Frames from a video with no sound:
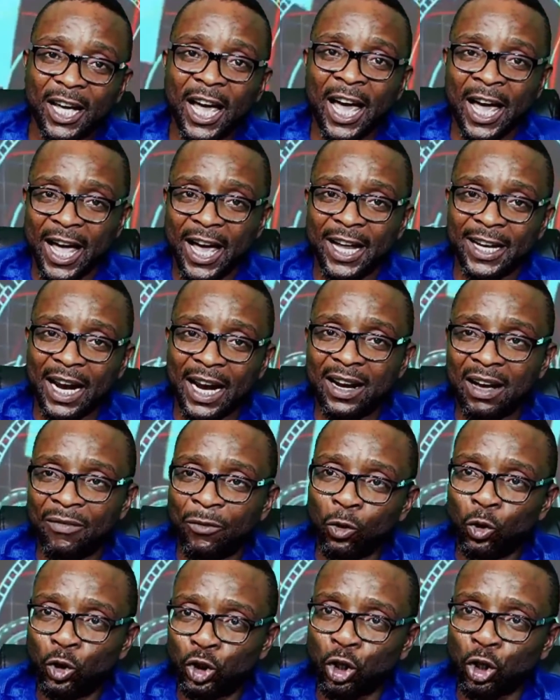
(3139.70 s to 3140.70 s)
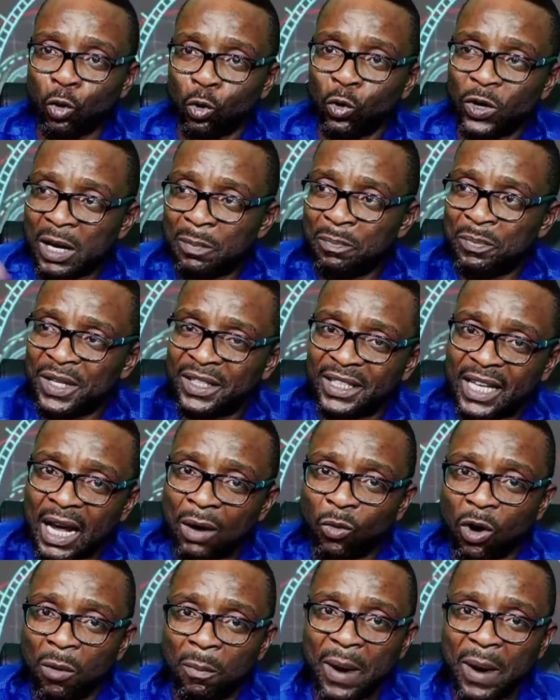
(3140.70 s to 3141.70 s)
Now revolution will go. They pick them one
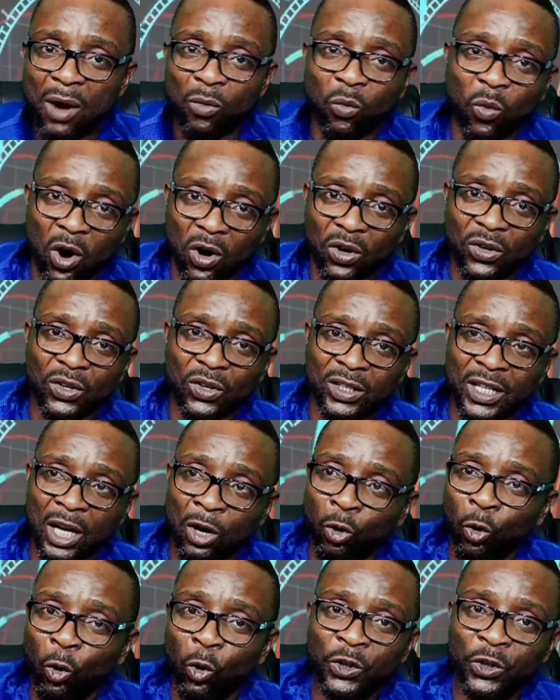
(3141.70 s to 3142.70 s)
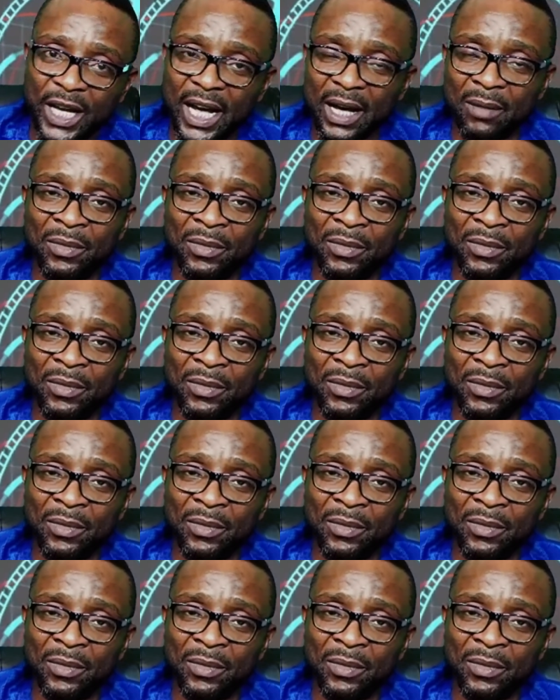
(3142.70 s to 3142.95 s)
by one. They hold them.